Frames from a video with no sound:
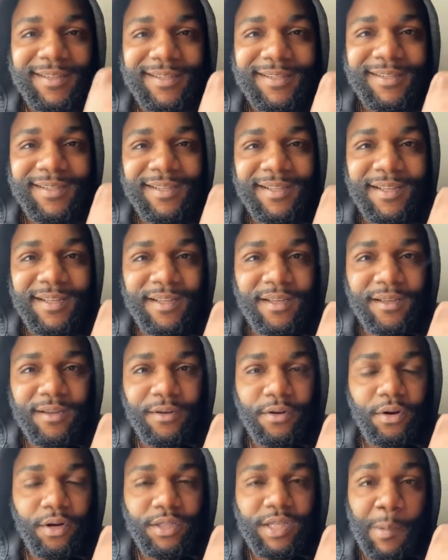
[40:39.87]
you
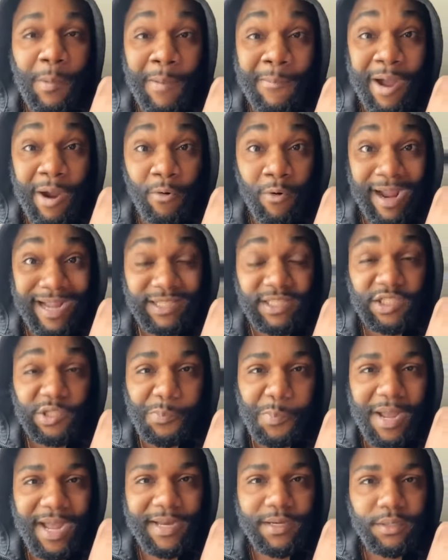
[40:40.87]
know I'm talking about? My
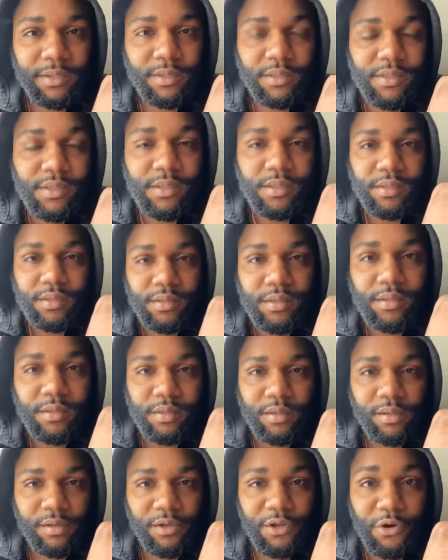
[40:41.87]
righteous partners.
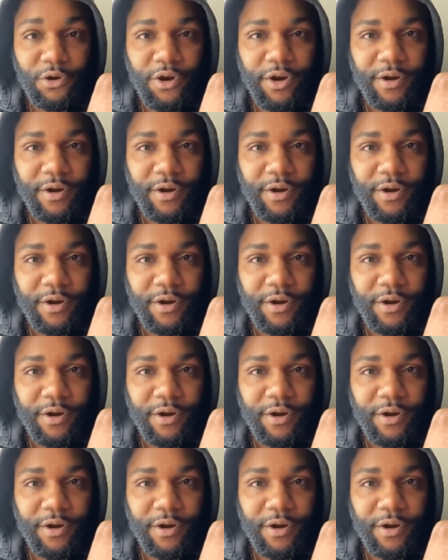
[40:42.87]
You